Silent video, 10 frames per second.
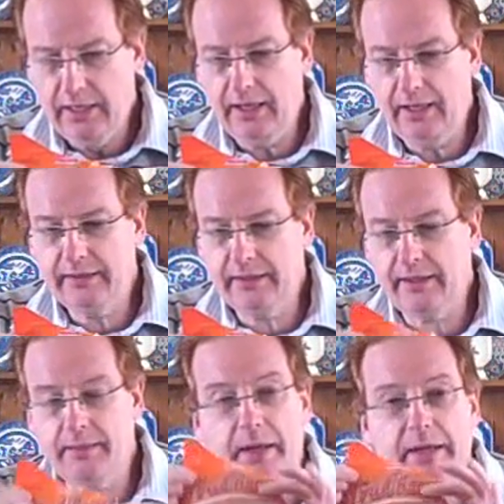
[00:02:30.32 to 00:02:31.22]
Now
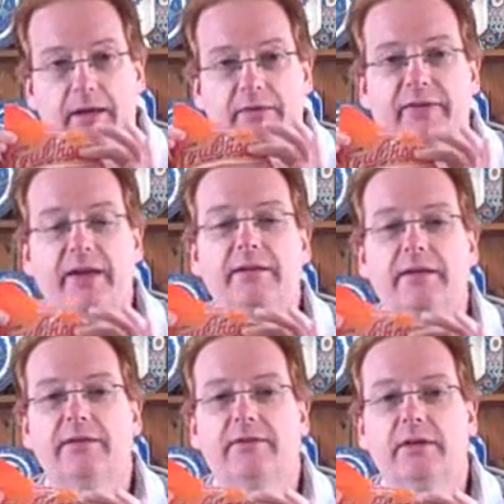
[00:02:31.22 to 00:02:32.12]
they make a
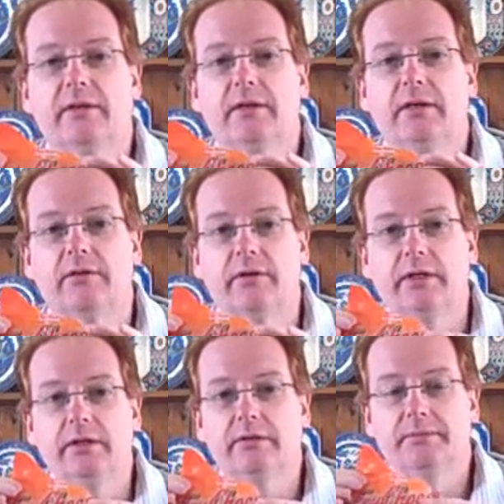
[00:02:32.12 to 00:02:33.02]
fantastic
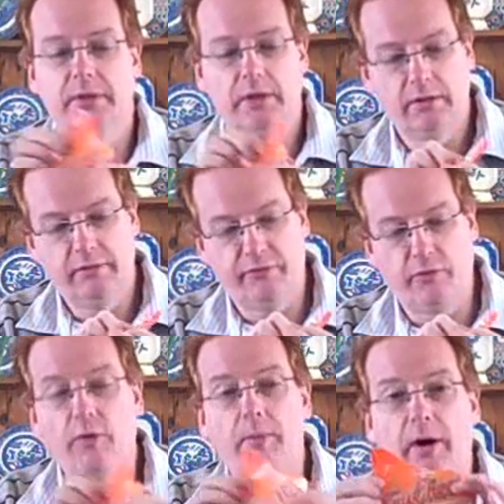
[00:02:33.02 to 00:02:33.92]
ingredient
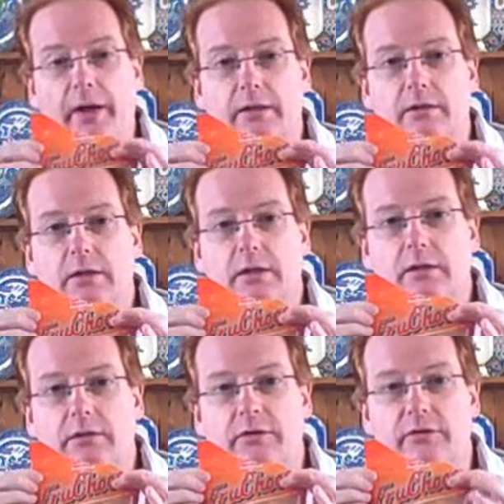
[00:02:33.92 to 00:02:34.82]
for my
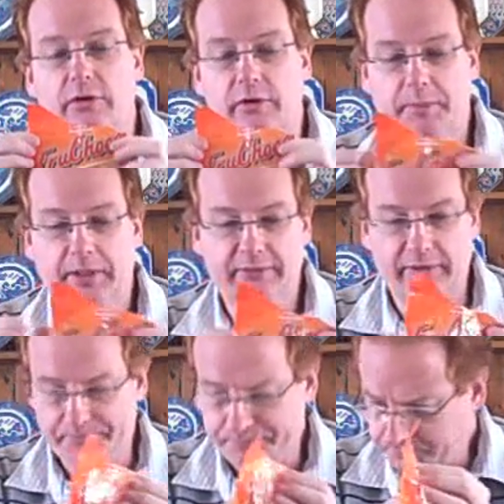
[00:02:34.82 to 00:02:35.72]
dessert
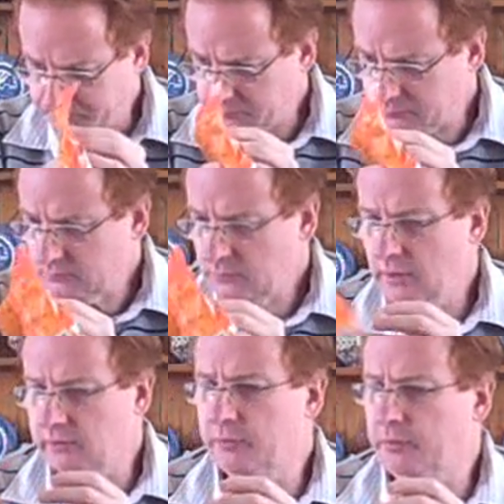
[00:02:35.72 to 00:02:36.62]
pizza.
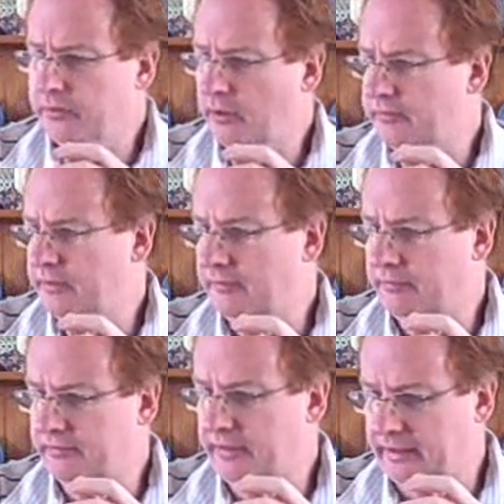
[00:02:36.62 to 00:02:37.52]
Let's put those there
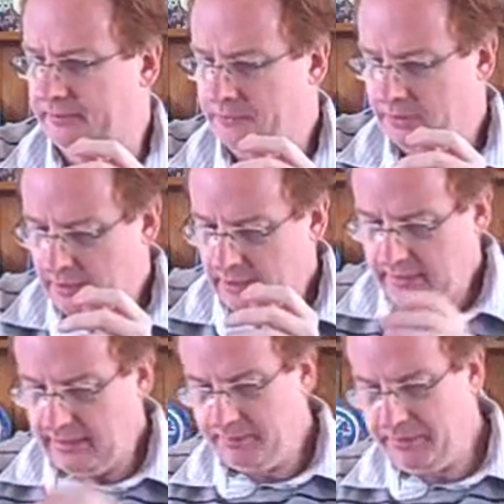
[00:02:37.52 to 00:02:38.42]
for a second.
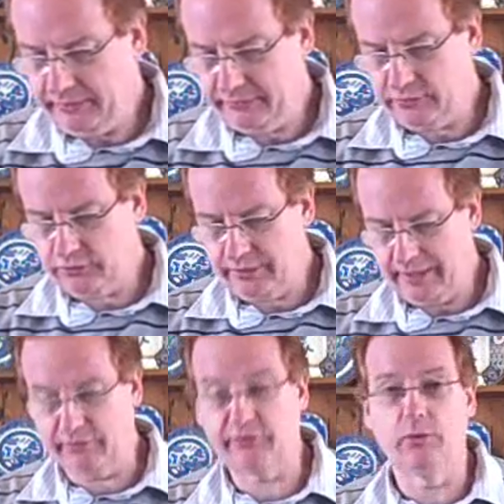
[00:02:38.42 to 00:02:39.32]
Now pizza should
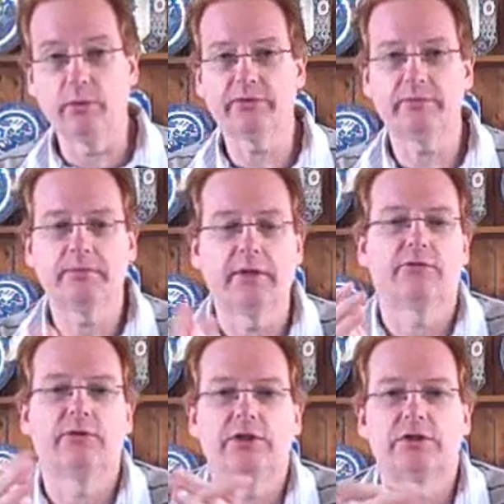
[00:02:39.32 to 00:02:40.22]
have sauce, and
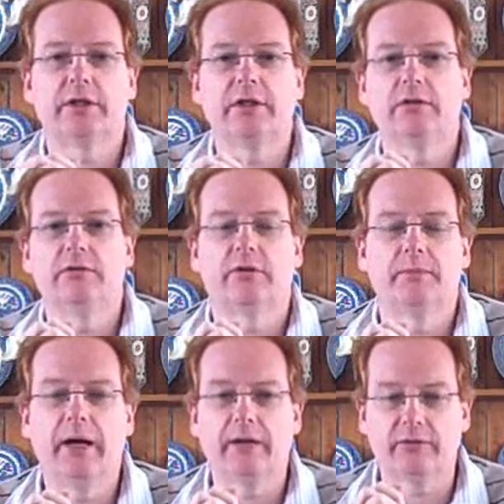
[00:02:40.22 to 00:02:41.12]
traditionally you use
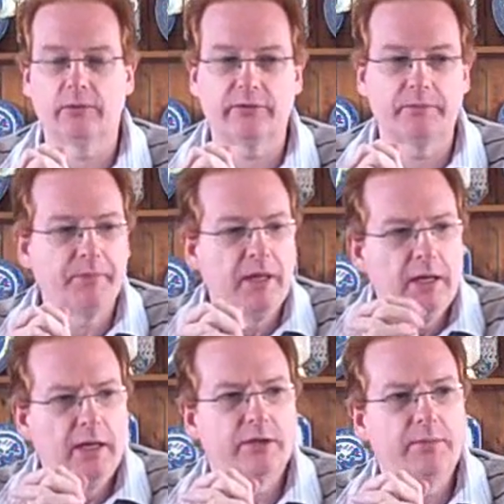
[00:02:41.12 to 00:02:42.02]
tomato sauce.
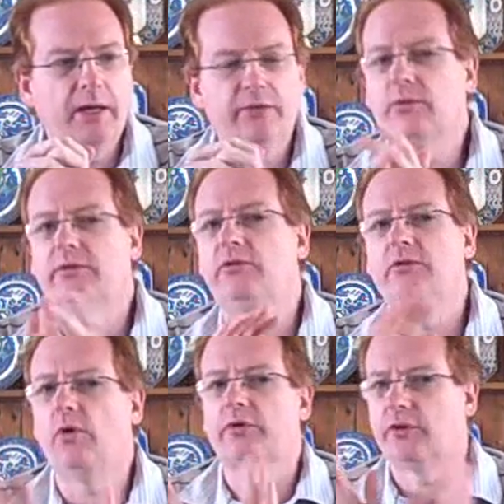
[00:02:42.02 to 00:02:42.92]
Tomato sauce is
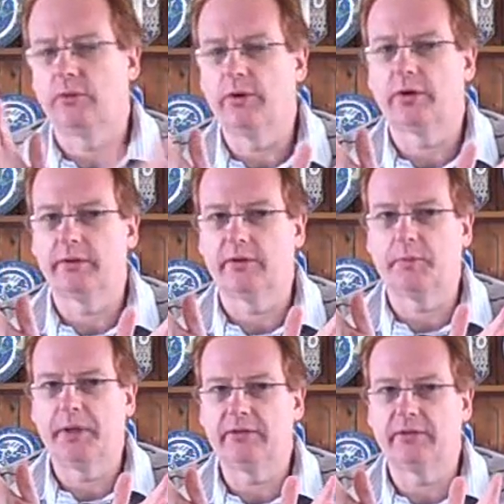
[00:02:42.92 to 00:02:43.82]
not going to work on this
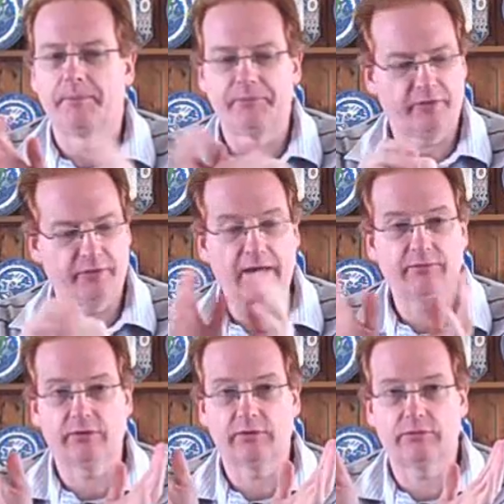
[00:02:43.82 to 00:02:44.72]
pizza. If you
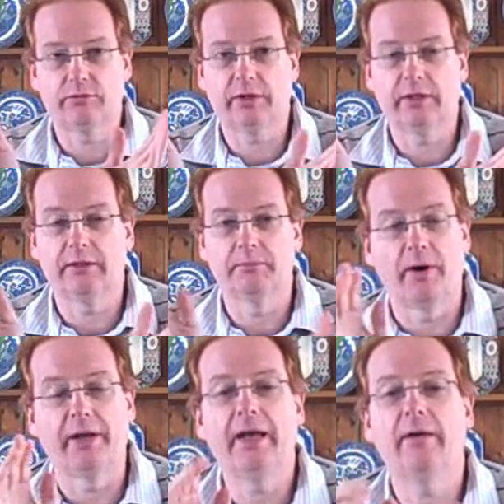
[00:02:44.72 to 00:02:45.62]
haven't triggered it
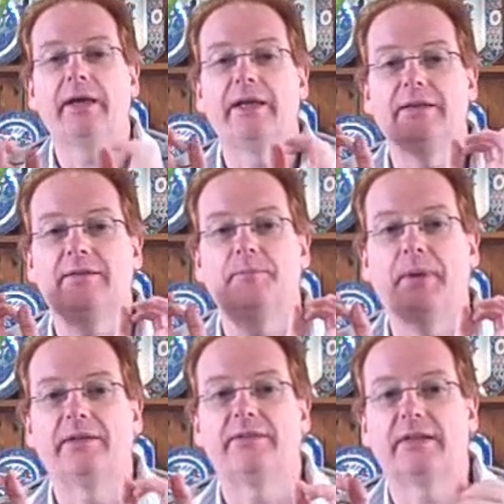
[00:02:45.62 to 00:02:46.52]
by now, it is
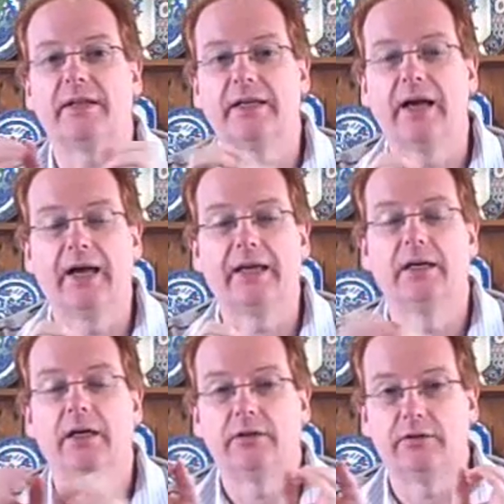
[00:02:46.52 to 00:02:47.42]
basically a
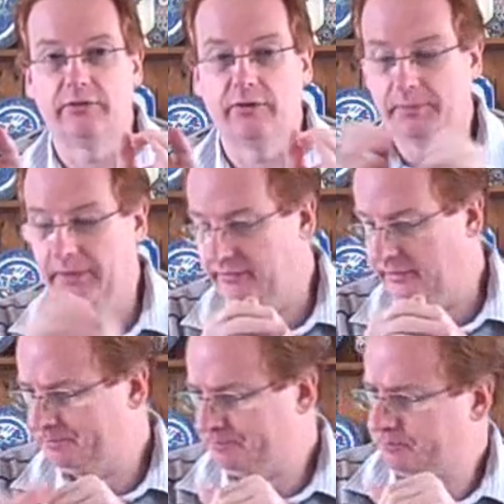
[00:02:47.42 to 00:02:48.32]
dessert pizza.
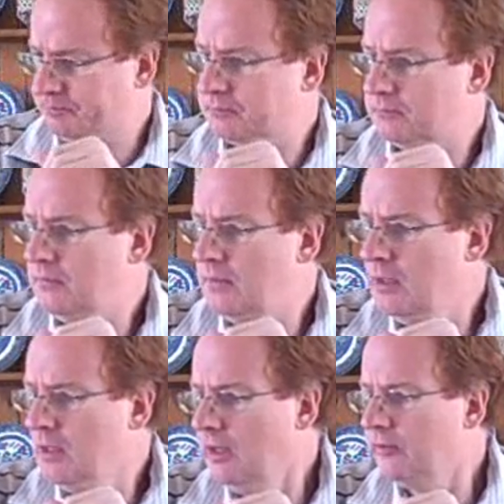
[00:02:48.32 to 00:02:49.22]

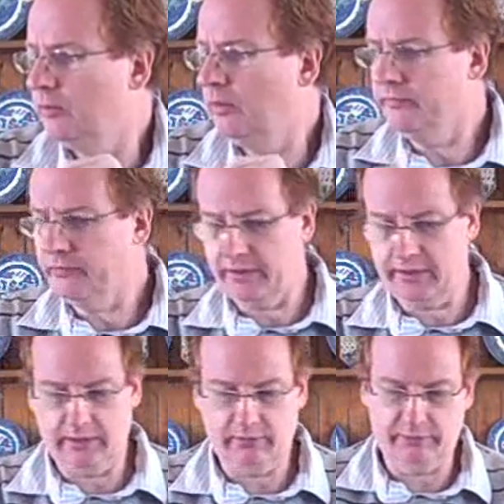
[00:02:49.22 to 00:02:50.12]
So what I've got
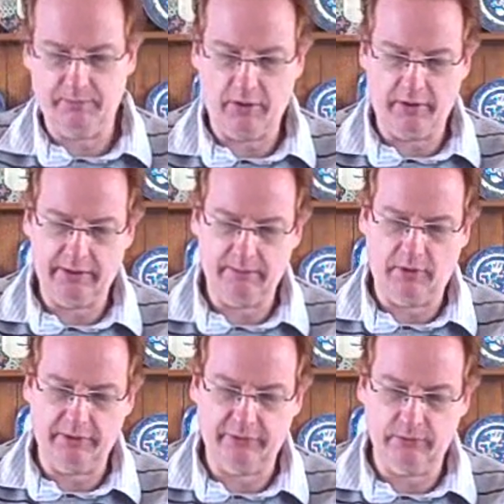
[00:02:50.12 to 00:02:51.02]
here is my
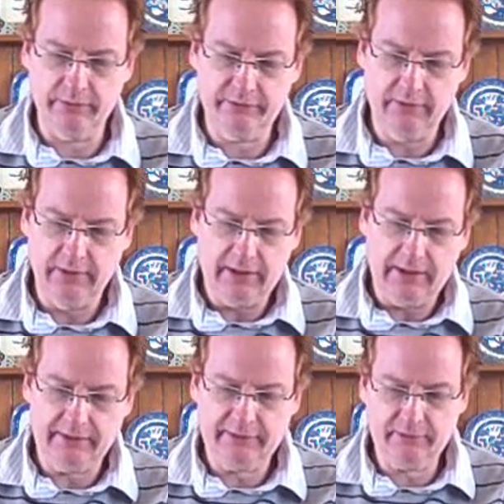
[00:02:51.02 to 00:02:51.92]
sauce,
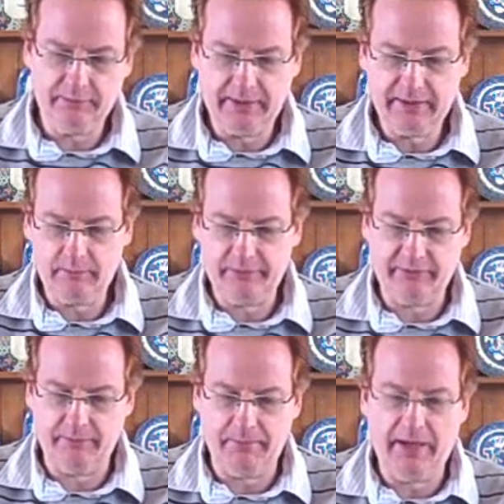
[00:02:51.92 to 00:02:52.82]
and this is made up with
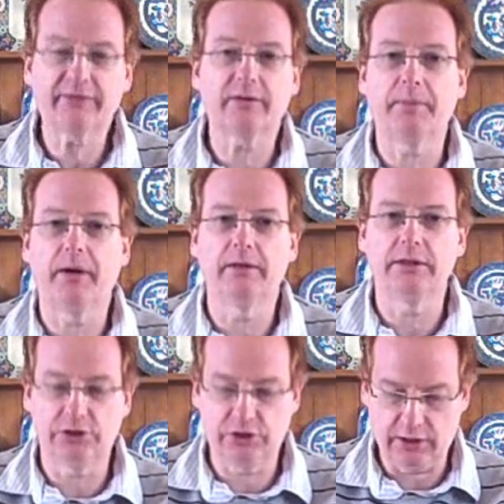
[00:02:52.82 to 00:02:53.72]
some
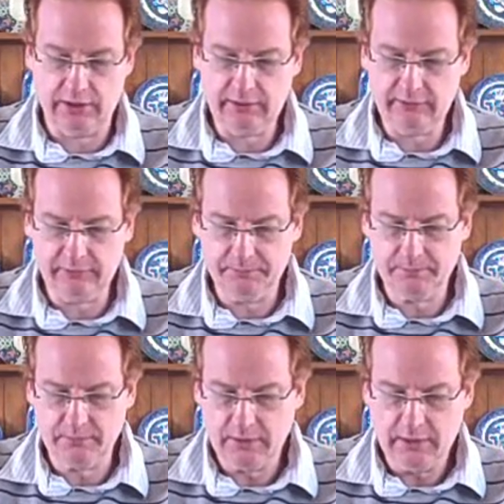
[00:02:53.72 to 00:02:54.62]
mascarpone cheese,
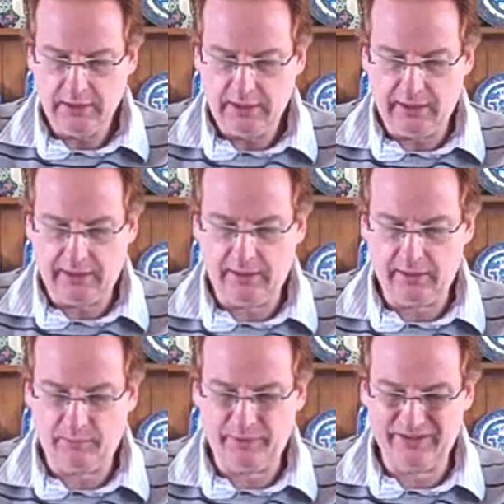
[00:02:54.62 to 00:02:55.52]

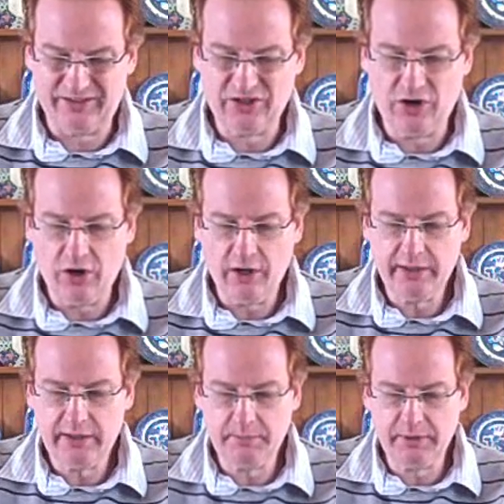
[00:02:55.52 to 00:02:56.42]
with a
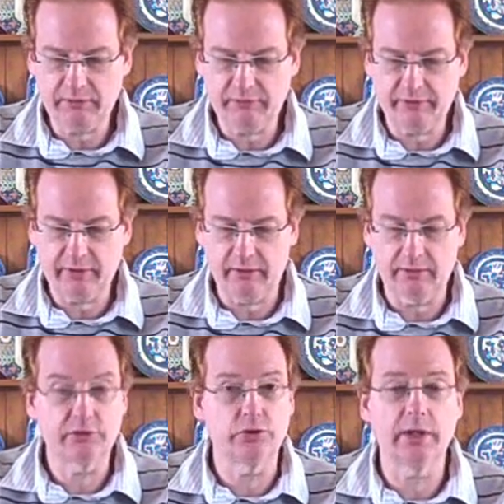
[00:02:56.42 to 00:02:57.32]
tiny bit of
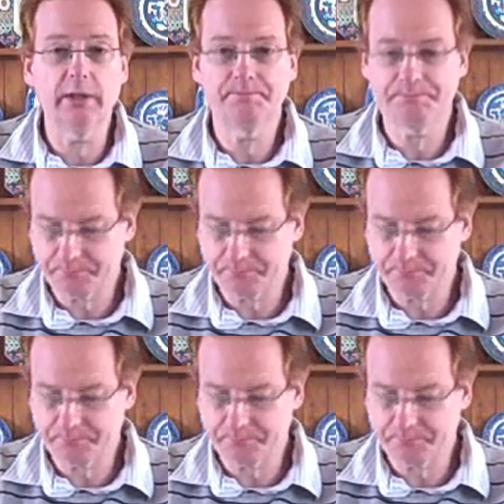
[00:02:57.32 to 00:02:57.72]
sugar,